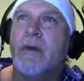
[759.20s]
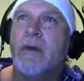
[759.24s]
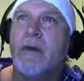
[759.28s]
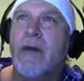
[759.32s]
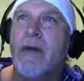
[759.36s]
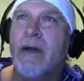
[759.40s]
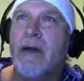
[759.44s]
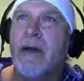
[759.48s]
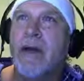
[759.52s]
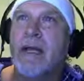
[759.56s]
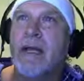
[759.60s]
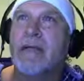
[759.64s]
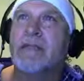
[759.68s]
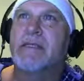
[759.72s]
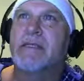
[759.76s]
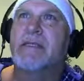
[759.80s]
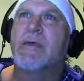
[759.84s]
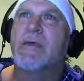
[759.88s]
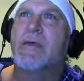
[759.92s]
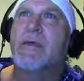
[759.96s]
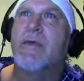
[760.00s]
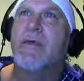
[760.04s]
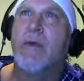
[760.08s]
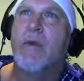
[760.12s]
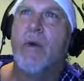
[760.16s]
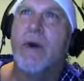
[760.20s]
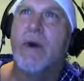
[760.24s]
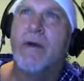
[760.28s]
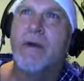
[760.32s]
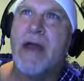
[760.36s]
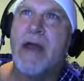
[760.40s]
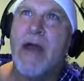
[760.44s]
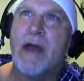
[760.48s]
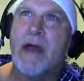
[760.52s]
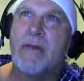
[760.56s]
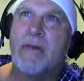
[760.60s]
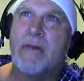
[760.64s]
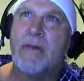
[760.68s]
There it is. One
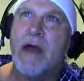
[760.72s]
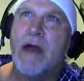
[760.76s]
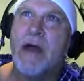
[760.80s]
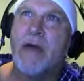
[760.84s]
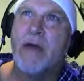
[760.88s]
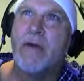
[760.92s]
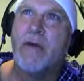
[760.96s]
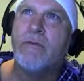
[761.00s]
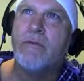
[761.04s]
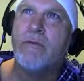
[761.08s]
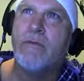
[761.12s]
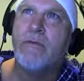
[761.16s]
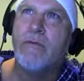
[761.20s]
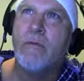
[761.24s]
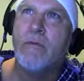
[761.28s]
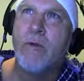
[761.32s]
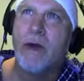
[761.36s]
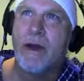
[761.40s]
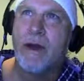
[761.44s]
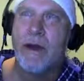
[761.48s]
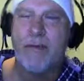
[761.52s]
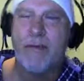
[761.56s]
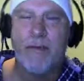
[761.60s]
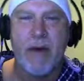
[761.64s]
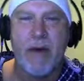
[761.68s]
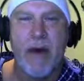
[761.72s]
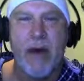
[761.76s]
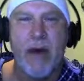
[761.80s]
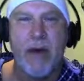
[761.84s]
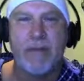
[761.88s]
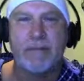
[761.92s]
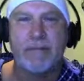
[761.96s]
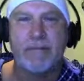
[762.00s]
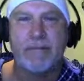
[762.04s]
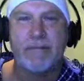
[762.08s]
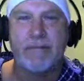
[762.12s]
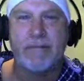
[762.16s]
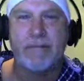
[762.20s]
down low, one up high.
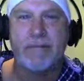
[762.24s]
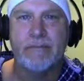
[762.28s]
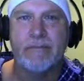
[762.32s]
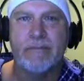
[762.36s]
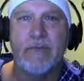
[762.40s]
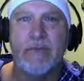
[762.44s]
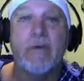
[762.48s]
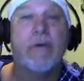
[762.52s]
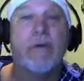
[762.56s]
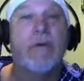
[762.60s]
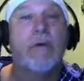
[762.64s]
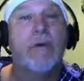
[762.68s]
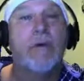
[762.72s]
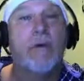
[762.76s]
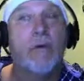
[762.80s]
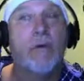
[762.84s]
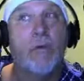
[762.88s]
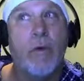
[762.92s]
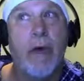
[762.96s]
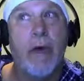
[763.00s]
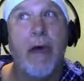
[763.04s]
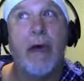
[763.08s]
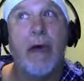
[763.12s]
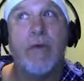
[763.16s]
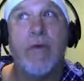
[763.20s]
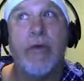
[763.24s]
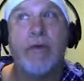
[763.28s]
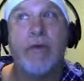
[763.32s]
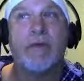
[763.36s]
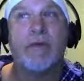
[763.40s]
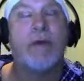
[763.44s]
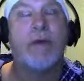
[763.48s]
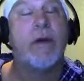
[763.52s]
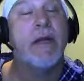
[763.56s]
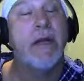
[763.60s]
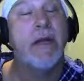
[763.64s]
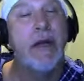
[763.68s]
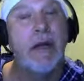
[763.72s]
Wow, that's
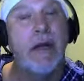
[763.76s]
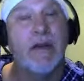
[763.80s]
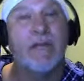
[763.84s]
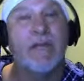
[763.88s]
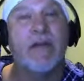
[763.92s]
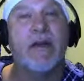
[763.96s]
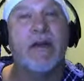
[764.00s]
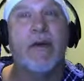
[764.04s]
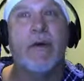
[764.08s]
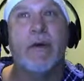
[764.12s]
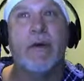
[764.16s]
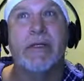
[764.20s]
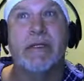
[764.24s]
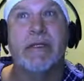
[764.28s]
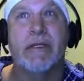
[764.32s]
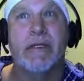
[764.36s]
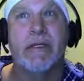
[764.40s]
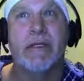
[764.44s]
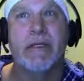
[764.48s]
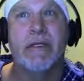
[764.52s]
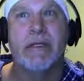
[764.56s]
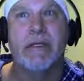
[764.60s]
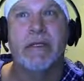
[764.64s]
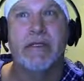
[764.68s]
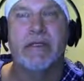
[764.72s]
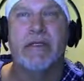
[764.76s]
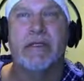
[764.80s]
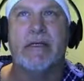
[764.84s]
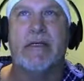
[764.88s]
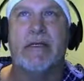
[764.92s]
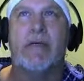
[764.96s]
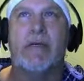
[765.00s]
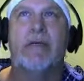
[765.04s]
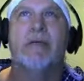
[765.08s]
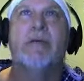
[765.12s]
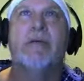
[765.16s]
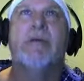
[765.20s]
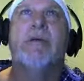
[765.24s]
one hell of a coincidence, isn't
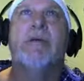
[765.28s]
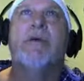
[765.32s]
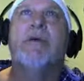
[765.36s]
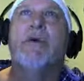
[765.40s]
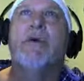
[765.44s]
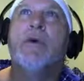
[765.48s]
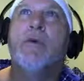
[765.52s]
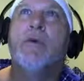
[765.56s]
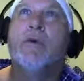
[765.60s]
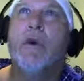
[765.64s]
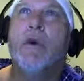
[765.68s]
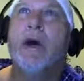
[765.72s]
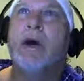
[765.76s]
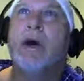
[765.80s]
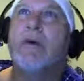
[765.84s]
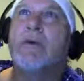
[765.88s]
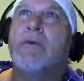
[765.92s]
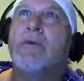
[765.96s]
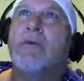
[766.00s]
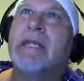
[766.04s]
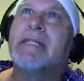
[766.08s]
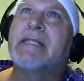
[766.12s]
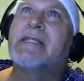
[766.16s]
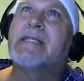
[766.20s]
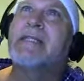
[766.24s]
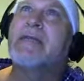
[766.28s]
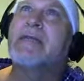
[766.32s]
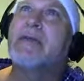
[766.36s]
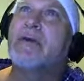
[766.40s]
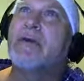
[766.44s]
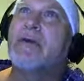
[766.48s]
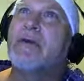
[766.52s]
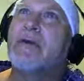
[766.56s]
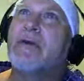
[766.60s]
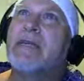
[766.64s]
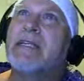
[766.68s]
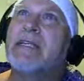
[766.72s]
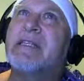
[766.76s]
it? Well, let's
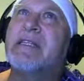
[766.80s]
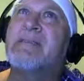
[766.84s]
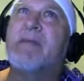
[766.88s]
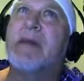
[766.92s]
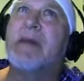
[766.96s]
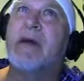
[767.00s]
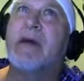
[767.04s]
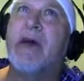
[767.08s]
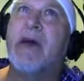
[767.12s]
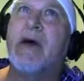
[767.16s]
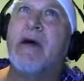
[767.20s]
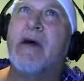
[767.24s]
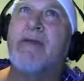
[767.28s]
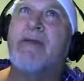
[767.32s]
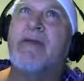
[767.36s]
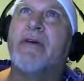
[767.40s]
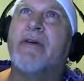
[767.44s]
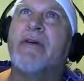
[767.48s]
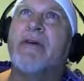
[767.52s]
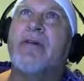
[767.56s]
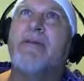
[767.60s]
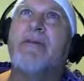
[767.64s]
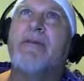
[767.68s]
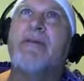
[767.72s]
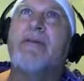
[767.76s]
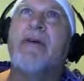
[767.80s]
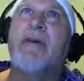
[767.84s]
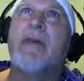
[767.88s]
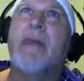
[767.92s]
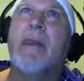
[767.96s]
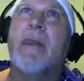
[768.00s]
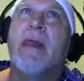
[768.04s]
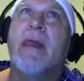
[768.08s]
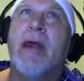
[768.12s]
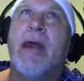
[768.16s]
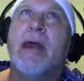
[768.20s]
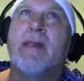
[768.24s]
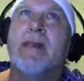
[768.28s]
turn this bill over
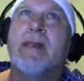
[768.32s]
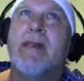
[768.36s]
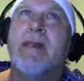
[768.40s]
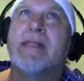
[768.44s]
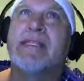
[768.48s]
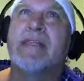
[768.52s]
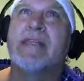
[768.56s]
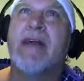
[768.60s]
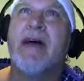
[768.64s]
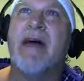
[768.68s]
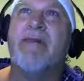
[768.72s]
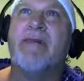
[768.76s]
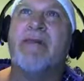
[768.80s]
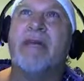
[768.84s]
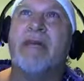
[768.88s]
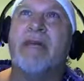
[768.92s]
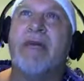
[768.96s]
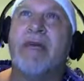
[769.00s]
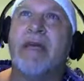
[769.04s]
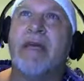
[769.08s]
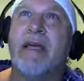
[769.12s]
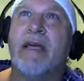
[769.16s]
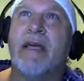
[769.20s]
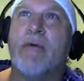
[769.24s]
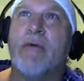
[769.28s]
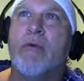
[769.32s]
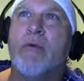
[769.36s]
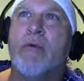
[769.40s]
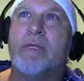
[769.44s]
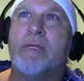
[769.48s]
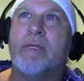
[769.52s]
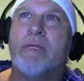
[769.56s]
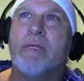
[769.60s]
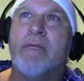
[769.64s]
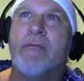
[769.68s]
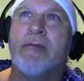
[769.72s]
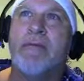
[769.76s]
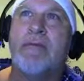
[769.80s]
and let's have a look at
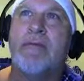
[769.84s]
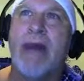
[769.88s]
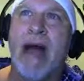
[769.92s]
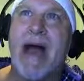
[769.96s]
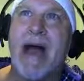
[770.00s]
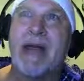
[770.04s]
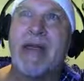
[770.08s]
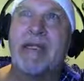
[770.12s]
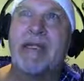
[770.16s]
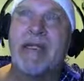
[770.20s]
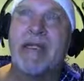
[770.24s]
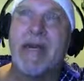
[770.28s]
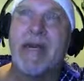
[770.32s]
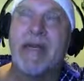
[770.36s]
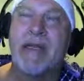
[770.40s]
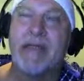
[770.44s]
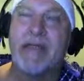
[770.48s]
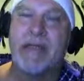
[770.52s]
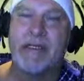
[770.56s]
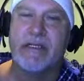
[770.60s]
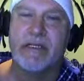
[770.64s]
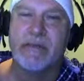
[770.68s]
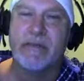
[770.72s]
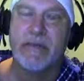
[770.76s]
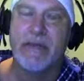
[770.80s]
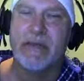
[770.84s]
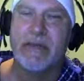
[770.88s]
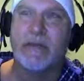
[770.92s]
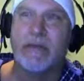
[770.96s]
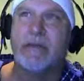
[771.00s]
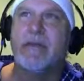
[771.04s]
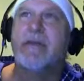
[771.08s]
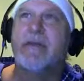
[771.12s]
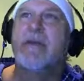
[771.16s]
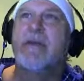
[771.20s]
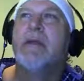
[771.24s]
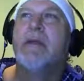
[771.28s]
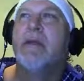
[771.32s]
what's on the back side of this bill.
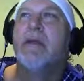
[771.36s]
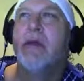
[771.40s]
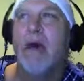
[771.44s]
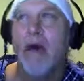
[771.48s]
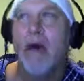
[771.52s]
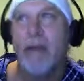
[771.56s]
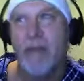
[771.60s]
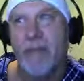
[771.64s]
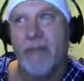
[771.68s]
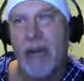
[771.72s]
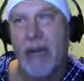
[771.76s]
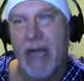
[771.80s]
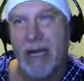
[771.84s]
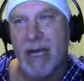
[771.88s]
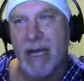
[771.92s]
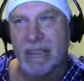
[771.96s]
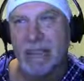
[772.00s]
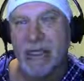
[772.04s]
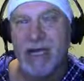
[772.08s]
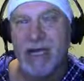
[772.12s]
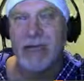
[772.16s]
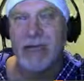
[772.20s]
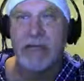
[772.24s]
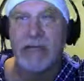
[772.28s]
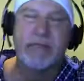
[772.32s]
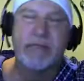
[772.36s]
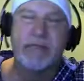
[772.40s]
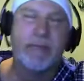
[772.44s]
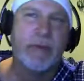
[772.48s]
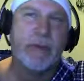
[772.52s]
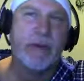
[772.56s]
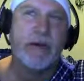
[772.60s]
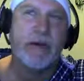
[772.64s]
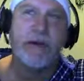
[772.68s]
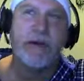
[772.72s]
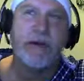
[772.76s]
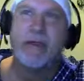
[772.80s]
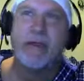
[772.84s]
On the back of this
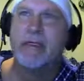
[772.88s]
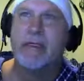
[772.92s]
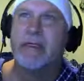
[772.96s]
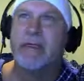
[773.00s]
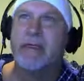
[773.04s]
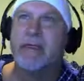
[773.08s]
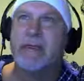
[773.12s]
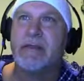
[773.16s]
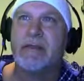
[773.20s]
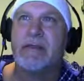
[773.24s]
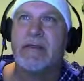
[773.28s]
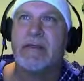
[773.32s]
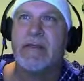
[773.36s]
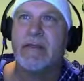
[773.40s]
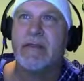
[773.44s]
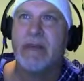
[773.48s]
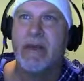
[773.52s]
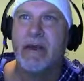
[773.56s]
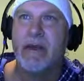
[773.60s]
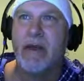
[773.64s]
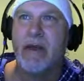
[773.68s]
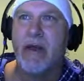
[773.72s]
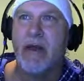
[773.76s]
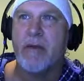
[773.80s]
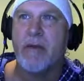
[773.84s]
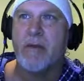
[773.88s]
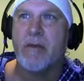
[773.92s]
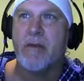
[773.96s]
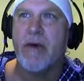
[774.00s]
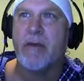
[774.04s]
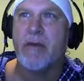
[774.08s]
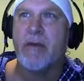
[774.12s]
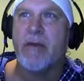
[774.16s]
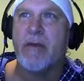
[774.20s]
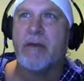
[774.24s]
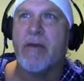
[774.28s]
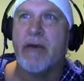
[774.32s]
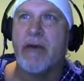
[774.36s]
bill is the Pentagon
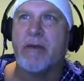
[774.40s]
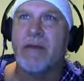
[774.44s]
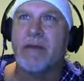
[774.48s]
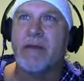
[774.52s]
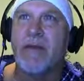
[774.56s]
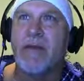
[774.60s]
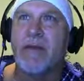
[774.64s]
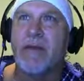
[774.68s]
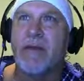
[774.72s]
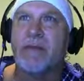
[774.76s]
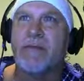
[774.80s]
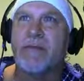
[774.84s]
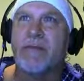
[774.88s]
bombing right there.